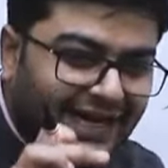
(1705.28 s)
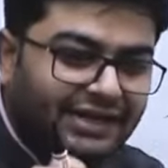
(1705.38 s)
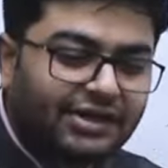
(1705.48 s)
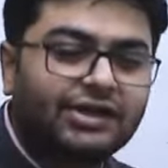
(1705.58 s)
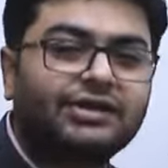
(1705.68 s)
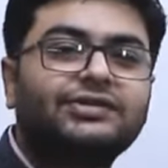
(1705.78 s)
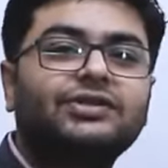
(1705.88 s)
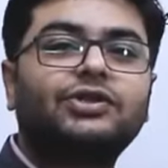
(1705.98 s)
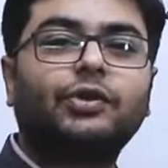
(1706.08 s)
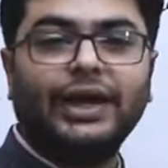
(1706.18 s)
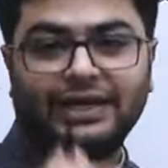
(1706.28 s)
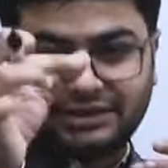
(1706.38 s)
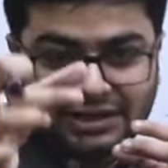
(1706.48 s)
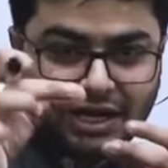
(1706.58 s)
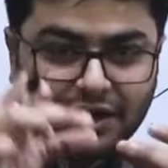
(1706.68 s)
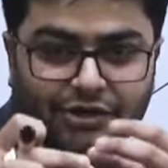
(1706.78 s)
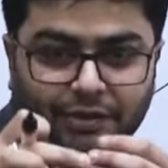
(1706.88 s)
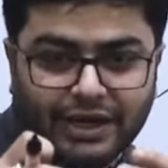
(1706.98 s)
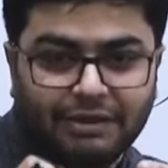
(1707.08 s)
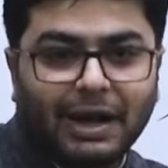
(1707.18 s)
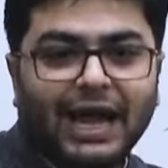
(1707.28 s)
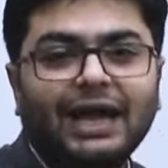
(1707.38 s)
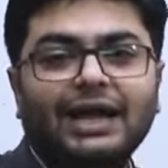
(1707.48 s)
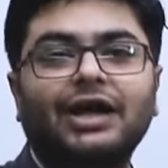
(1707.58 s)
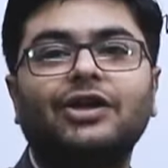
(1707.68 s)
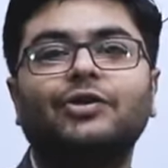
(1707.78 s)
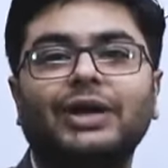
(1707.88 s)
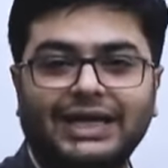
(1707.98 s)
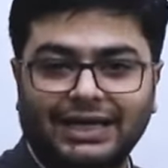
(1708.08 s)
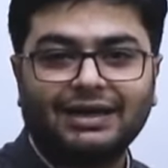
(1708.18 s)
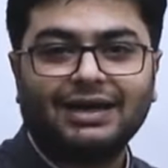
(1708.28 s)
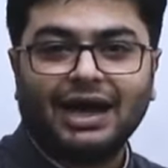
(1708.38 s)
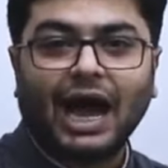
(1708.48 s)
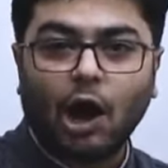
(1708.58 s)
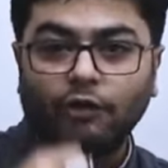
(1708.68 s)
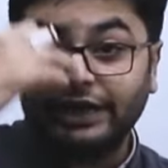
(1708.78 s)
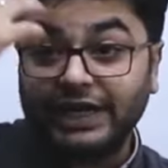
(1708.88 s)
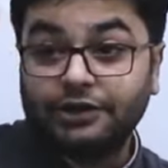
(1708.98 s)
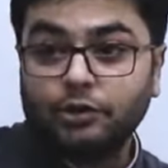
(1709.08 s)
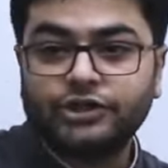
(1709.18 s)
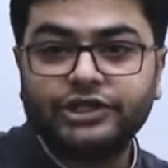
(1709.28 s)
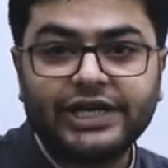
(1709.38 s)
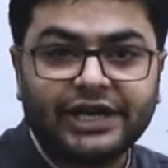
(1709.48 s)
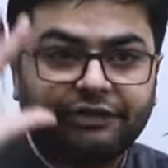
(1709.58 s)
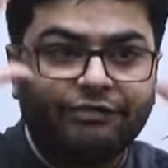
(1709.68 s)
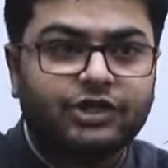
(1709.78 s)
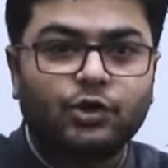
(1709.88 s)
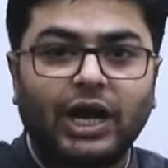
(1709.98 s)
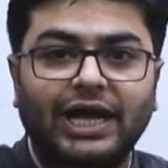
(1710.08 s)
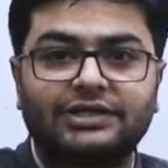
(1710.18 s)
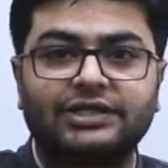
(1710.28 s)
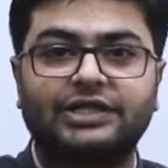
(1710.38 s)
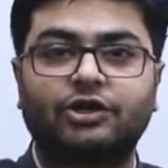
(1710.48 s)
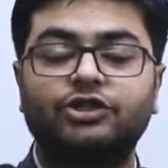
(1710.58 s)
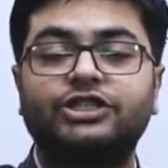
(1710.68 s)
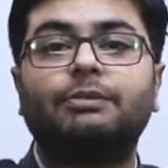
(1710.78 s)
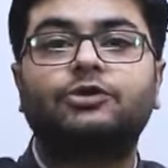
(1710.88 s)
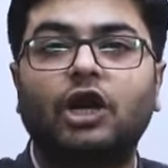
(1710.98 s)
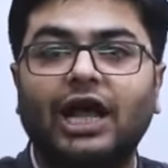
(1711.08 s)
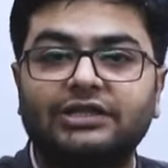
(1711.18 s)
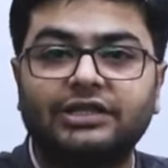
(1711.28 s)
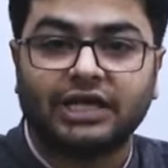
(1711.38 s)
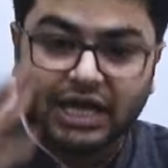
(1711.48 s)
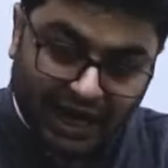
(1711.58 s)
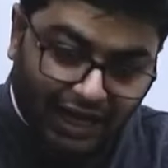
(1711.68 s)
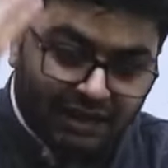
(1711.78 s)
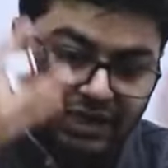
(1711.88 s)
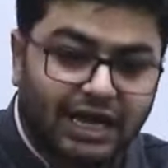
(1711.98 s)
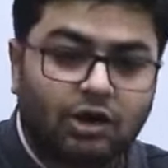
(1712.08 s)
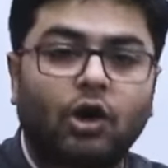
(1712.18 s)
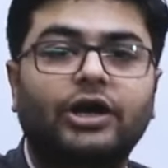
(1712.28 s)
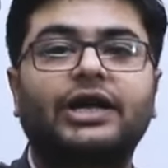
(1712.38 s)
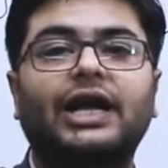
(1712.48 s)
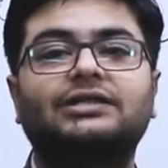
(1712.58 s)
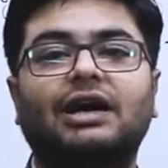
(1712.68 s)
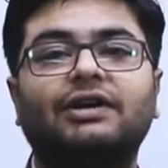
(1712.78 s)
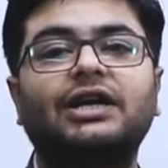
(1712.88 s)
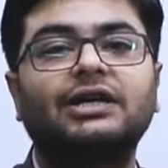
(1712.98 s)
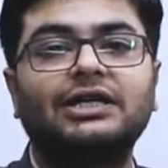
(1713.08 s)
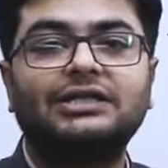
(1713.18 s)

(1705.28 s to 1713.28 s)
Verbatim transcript: gets tweaked unit by unit. How we need to see it, visualize it, conceptualize it, and then organize our